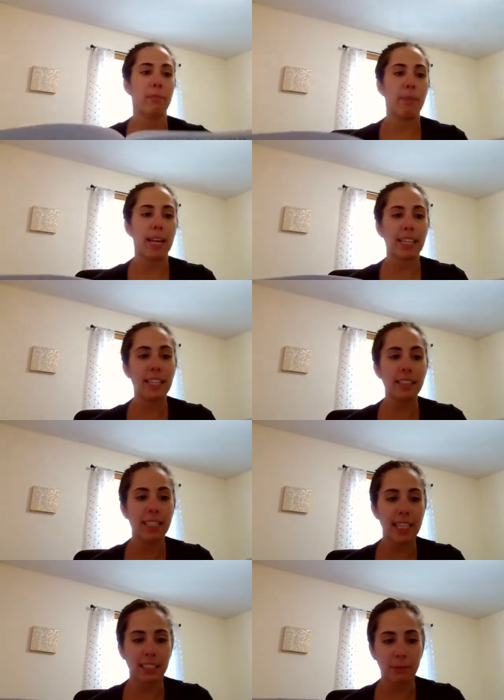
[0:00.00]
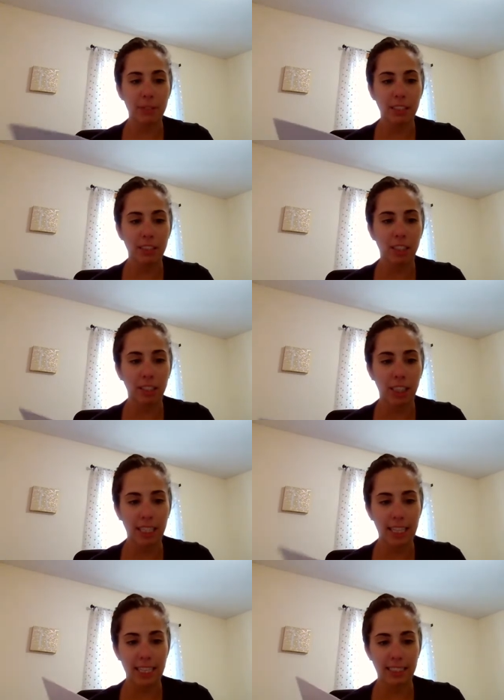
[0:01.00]
Back in class, Mrs.
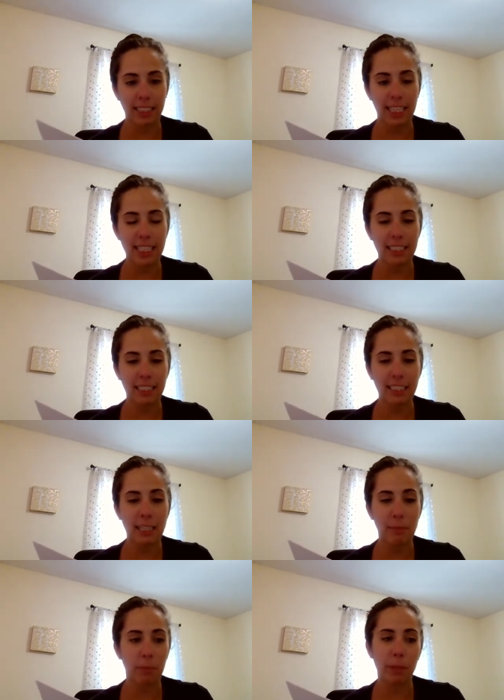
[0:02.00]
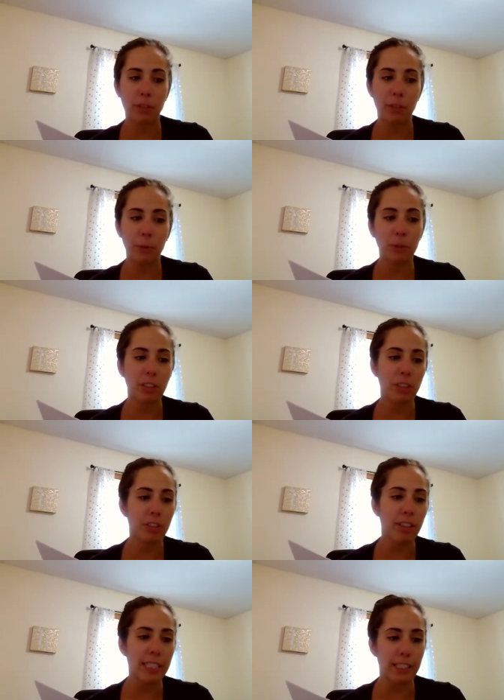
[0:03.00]
Carlotti asks the kids to team up in twos or
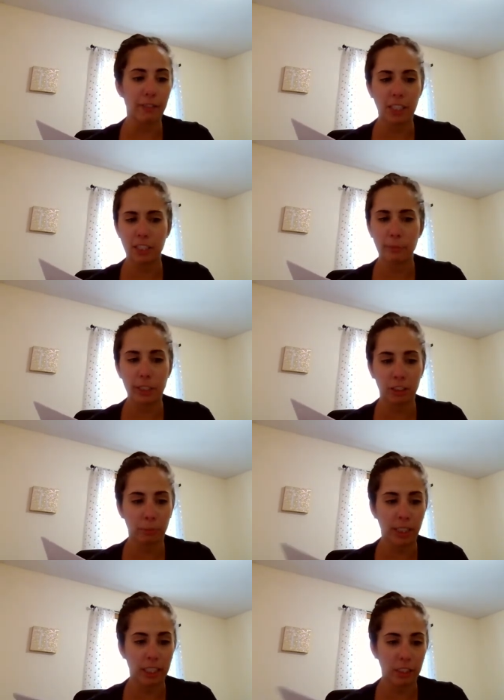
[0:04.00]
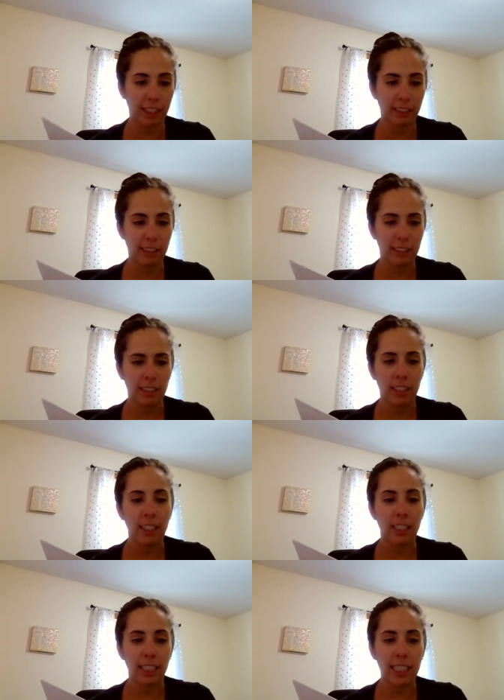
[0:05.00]
threes for a special project.
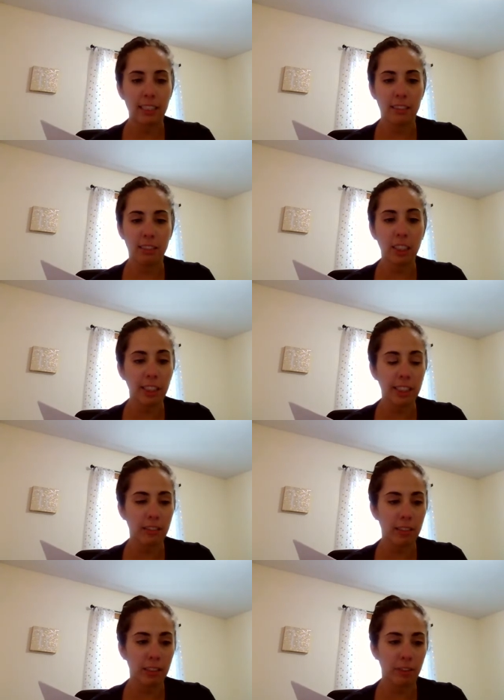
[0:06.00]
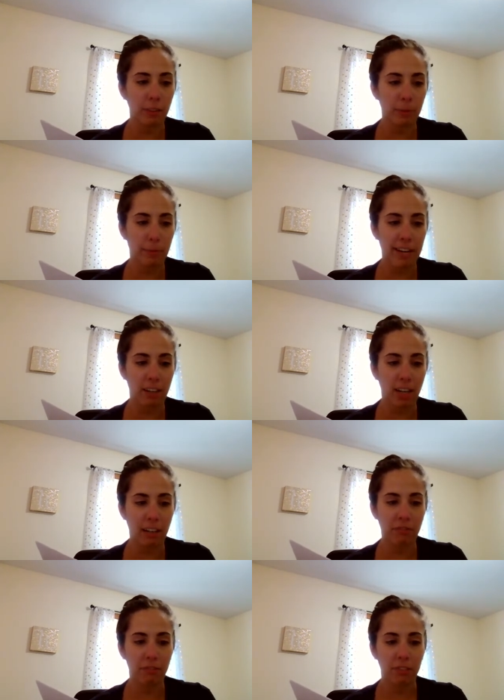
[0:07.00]
The kids scurry around the room to pair
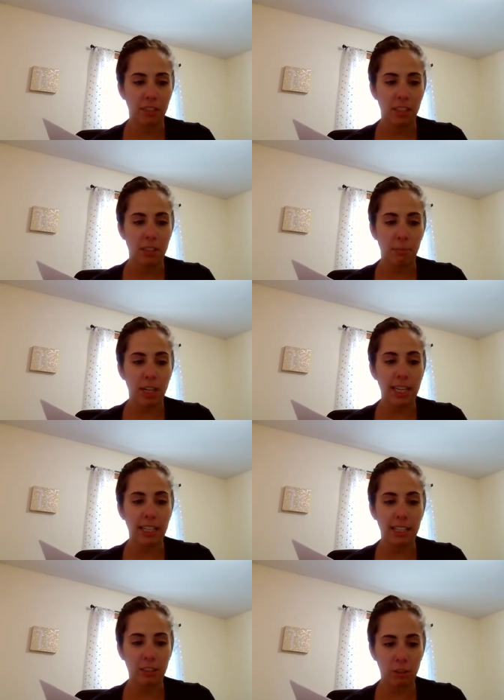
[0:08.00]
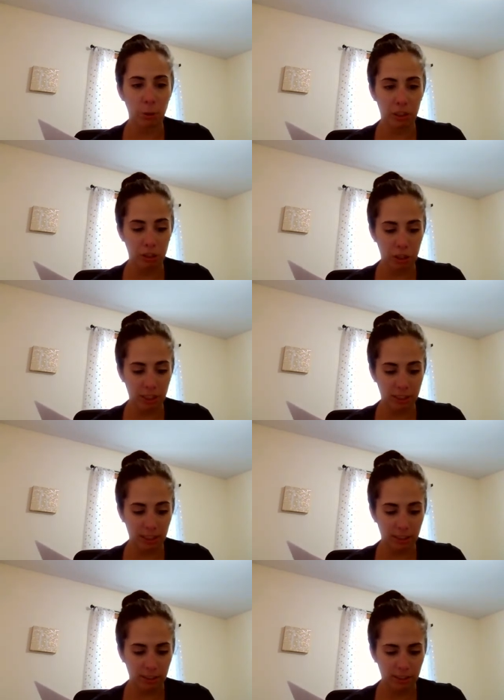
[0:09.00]
off. Brian heads towards Justin.